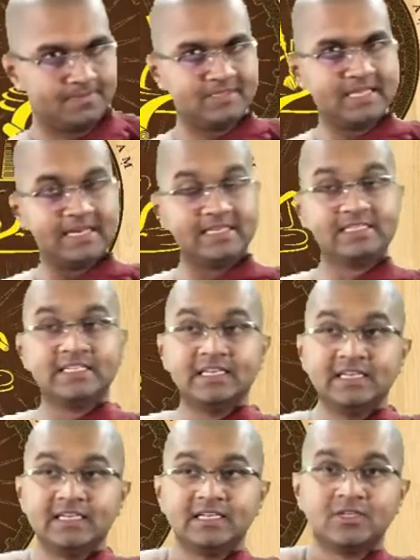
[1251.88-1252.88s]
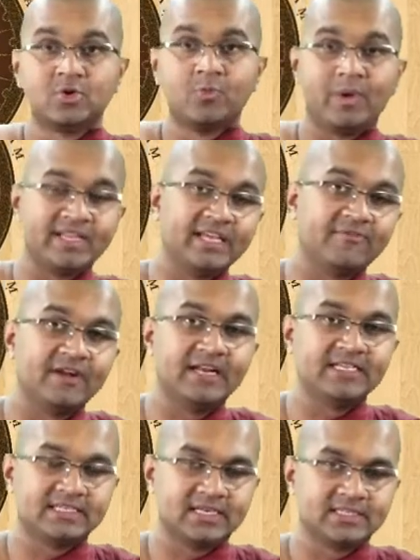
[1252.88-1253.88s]
That is the rupa that we are
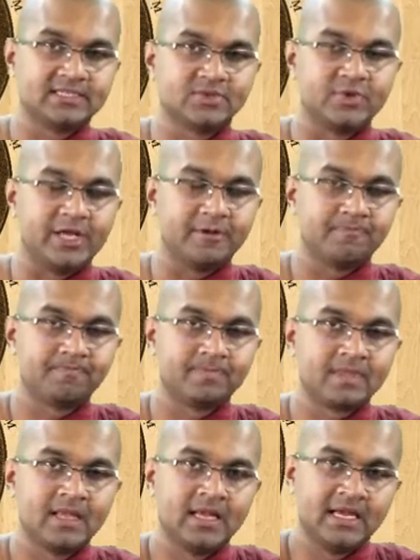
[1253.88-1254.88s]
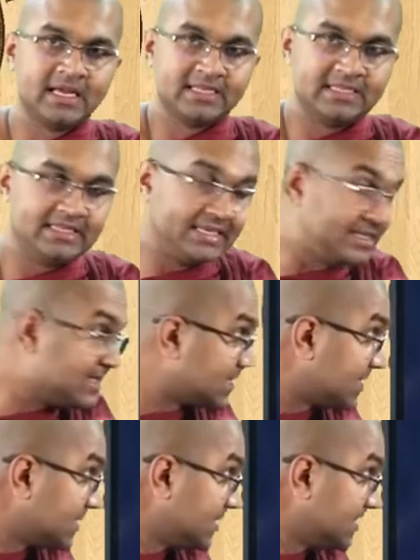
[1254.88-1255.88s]
discussing today.
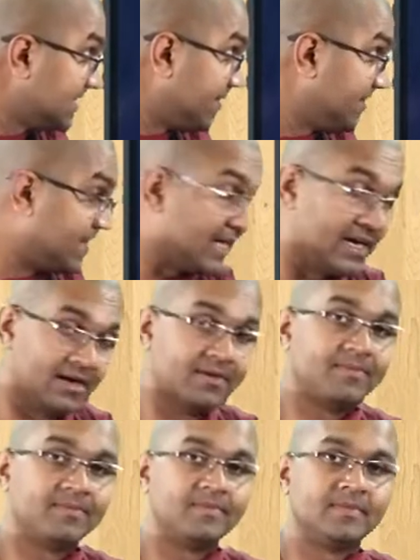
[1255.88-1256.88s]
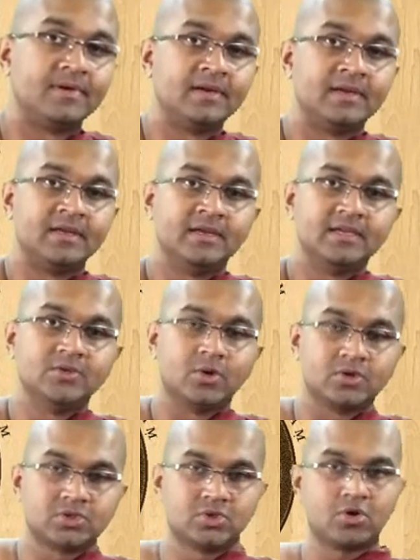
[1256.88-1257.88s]
This Jivita is
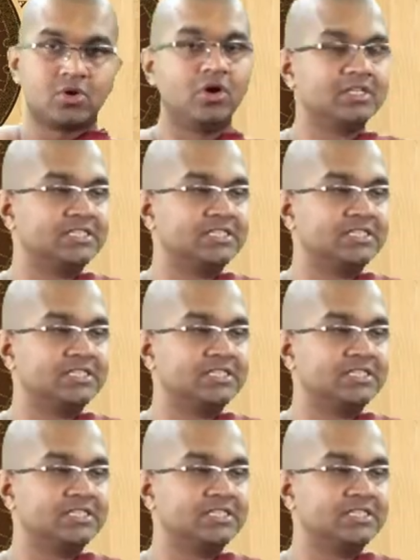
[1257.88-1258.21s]
also called